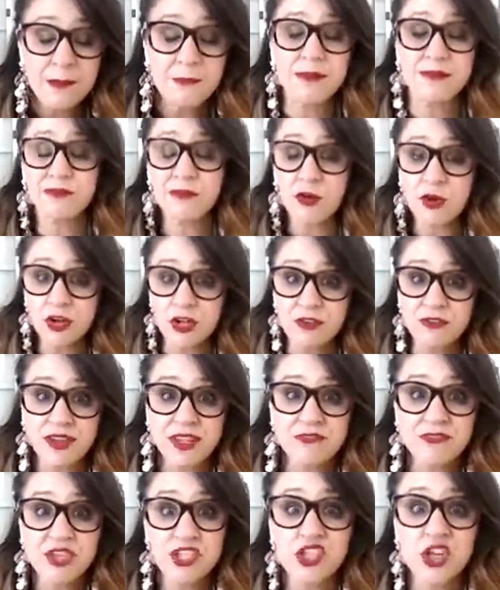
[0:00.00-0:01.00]
Before you've
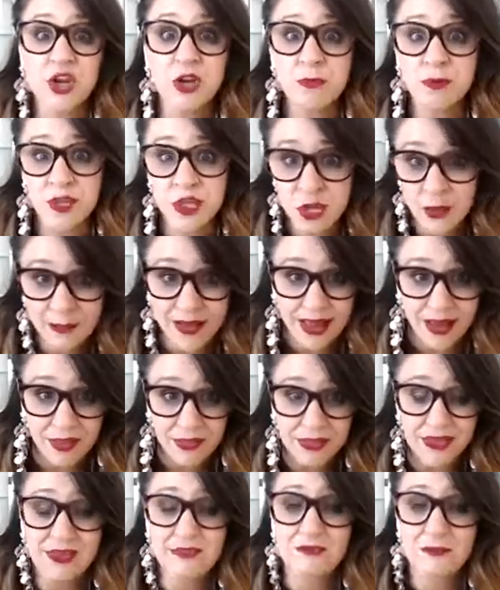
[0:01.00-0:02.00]
even opened your
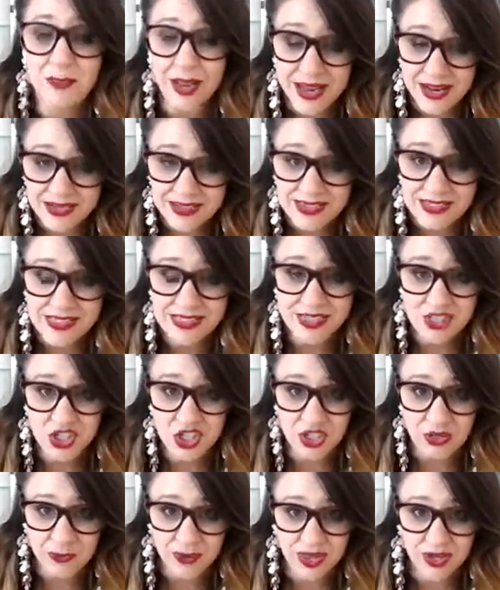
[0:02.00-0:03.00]
mouth, they've made a
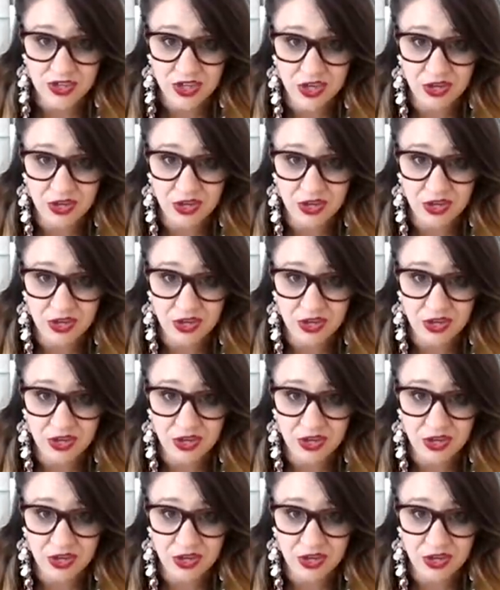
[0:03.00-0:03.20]
decision about